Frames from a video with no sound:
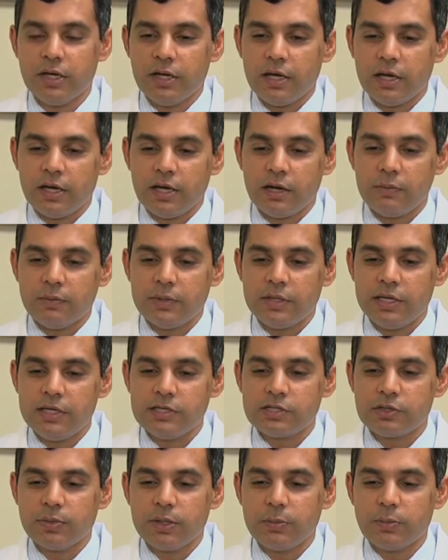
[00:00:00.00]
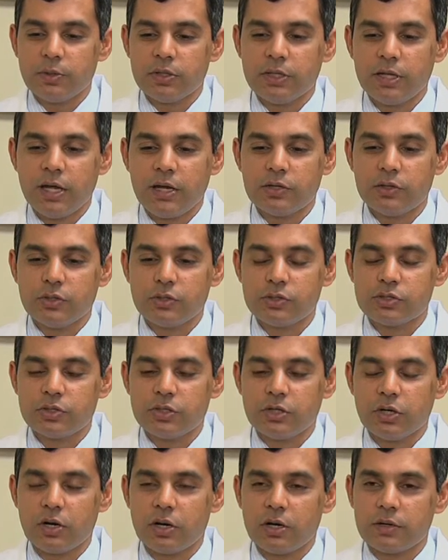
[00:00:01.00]
Um, these are people that
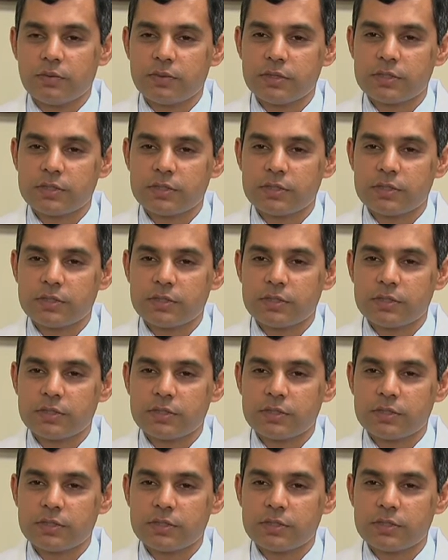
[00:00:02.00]
usually are